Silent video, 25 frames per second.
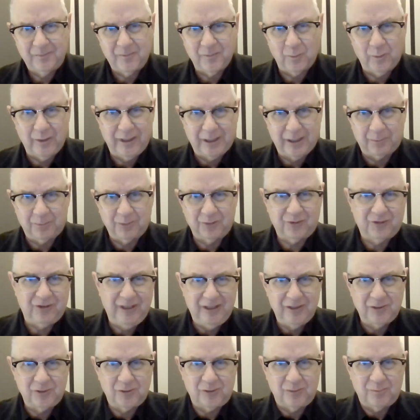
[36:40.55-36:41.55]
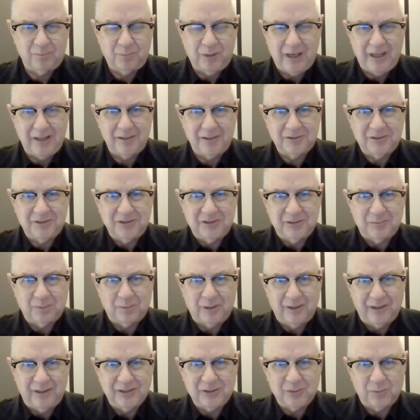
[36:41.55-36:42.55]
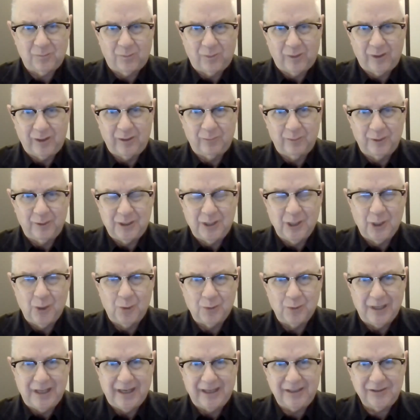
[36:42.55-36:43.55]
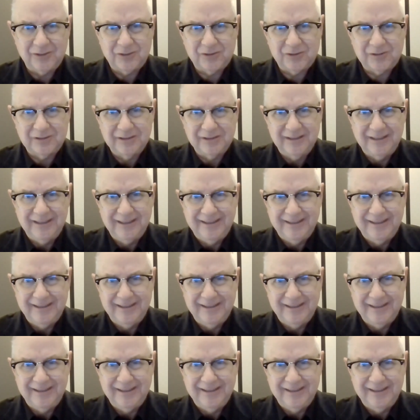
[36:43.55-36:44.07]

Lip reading: We had a procedure and policies in place of where it would go next.